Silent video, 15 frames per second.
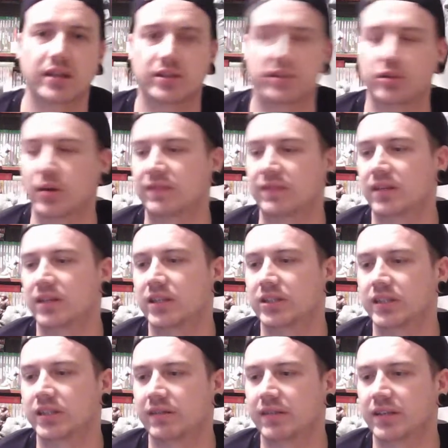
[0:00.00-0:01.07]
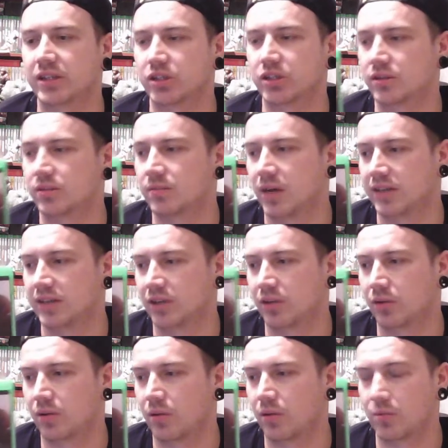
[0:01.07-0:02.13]
do have the Legendary Edition.
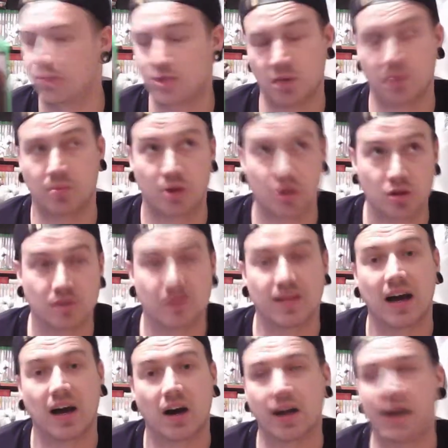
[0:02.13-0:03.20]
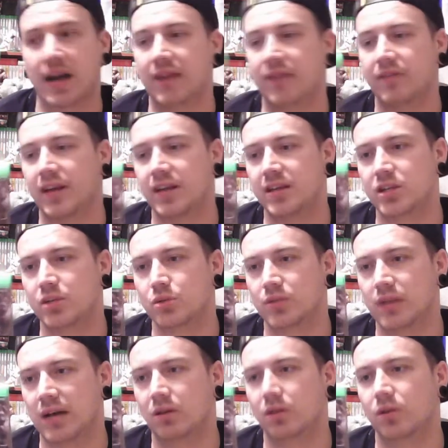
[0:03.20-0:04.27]
So because of that I have a digital
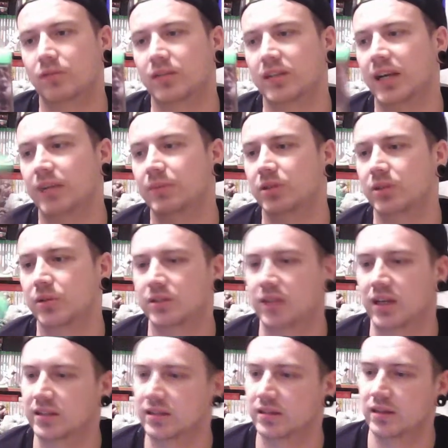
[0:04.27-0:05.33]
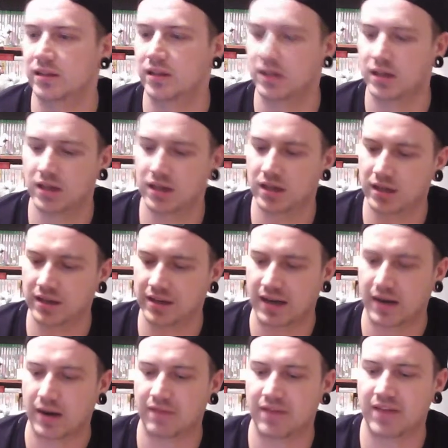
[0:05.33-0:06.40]
download of the game, so it's nice to now
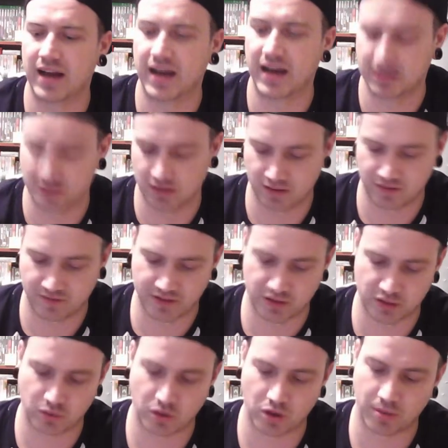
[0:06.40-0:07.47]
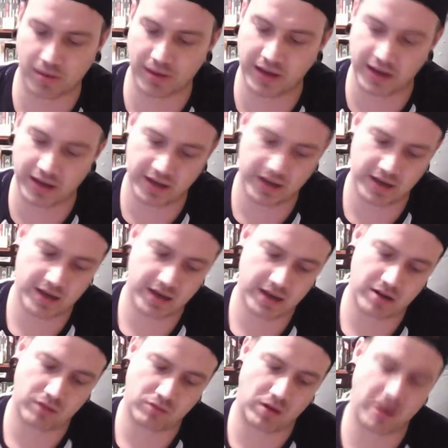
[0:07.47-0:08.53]
have that as a physical copy.
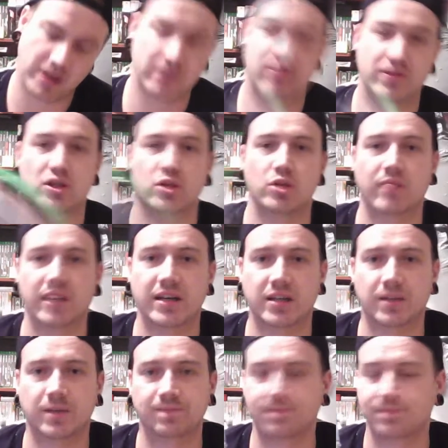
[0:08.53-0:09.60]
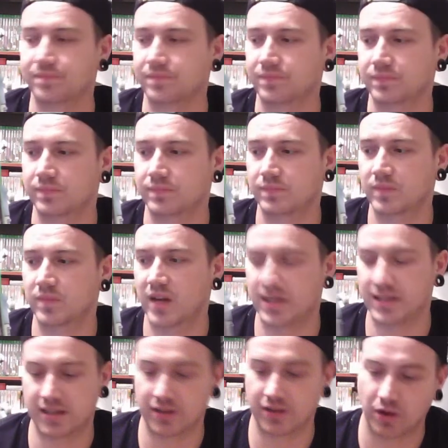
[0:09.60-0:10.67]
Rise of the Tomb Raider, I
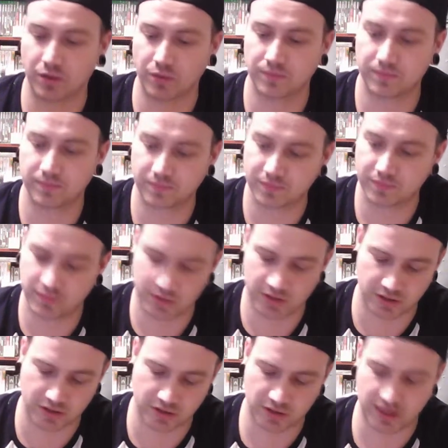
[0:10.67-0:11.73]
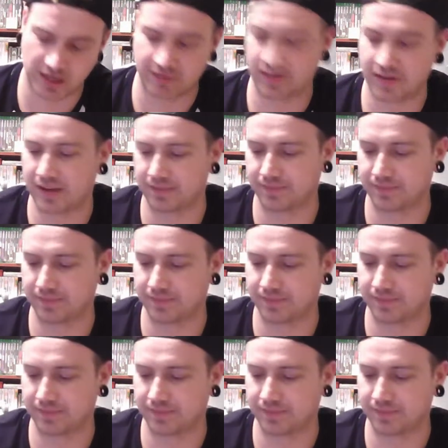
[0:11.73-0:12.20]
didn't own, so it's good to have that.